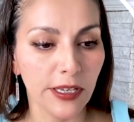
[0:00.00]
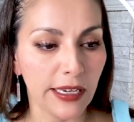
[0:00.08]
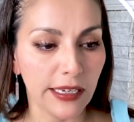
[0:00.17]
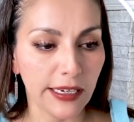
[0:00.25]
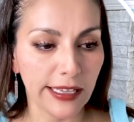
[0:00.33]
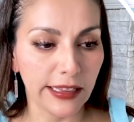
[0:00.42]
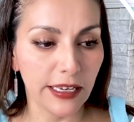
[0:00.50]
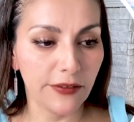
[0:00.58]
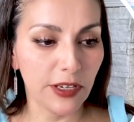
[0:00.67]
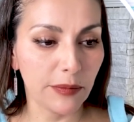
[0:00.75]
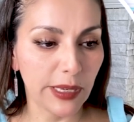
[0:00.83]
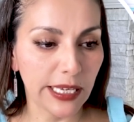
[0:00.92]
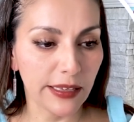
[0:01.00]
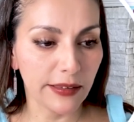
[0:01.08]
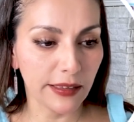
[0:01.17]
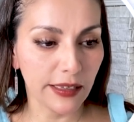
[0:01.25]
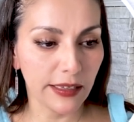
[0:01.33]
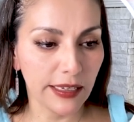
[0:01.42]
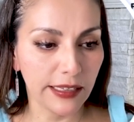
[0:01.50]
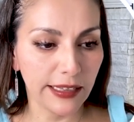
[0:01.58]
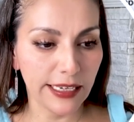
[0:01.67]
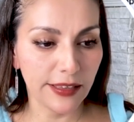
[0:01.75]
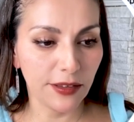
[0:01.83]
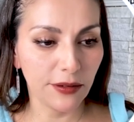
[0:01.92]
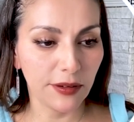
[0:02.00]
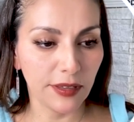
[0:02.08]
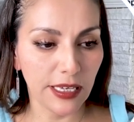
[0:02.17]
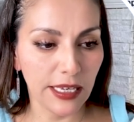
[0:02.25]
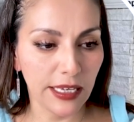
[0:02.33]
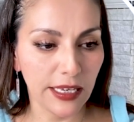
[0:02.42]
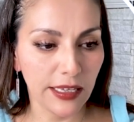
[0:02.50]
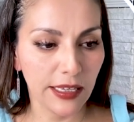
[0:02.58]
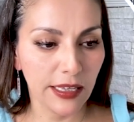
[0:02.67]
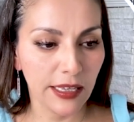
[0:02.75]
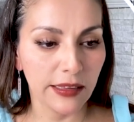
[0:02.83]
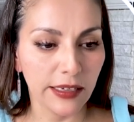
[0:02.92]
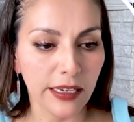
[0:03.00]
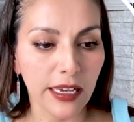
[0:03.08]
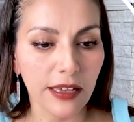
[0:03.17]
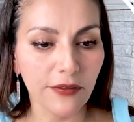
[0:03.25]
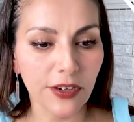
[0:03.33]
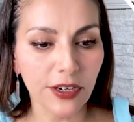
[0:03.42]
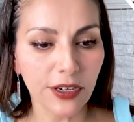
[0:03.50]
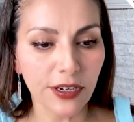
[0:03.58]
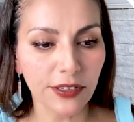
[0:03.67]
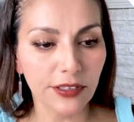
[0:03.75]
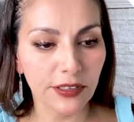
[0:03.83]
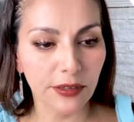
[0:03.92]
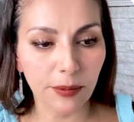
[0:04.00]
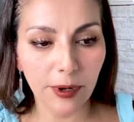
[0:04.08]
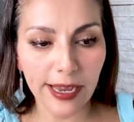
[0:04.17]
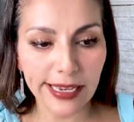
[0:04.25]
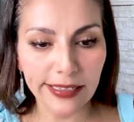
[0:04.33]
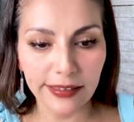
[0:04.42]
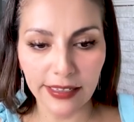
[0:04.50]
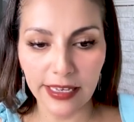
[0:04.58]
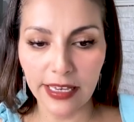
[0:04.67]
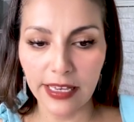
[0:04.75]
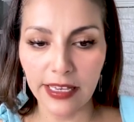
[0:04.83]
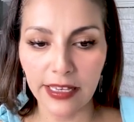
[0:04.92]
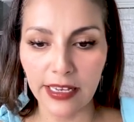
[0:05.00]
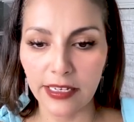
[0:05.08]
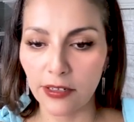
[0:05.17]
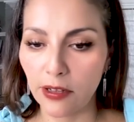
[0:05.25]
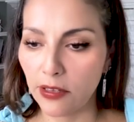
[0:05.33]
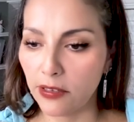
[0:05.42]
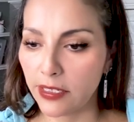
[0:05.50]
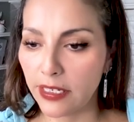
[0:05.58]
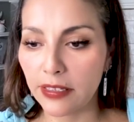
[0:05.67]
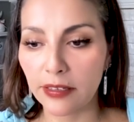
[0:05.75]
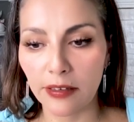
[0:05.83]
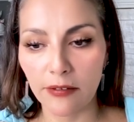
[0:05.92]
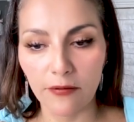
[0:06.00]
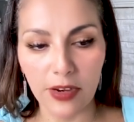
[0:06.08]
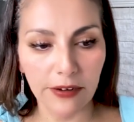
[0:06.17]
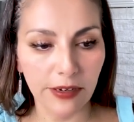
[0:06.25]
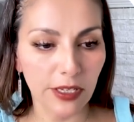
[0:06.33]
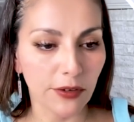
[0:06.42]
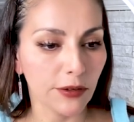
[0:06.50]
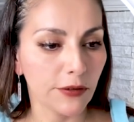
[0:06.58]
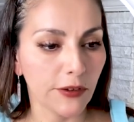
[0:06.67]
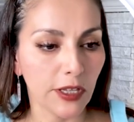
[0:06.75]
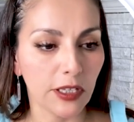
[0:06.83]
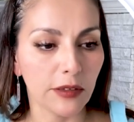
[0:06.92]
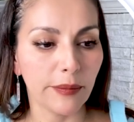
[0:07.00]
And I love it because it lets you see the covers, their pricing, and all these very useful